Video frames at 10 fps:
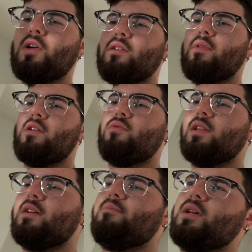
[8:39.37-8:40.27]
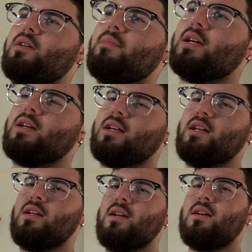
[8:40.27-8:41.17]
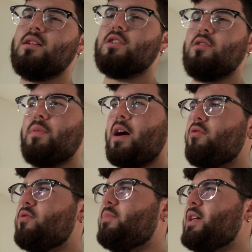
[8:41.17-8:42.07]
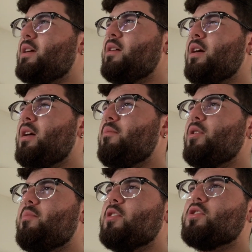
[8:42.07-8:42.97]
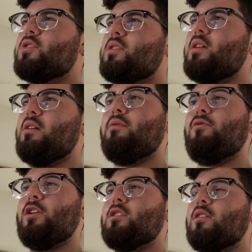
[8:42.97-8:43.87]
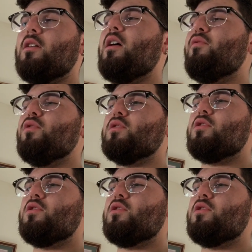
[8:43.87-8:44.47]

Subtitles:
only way it'd really be making any additional power would be pretty much if we took the car for a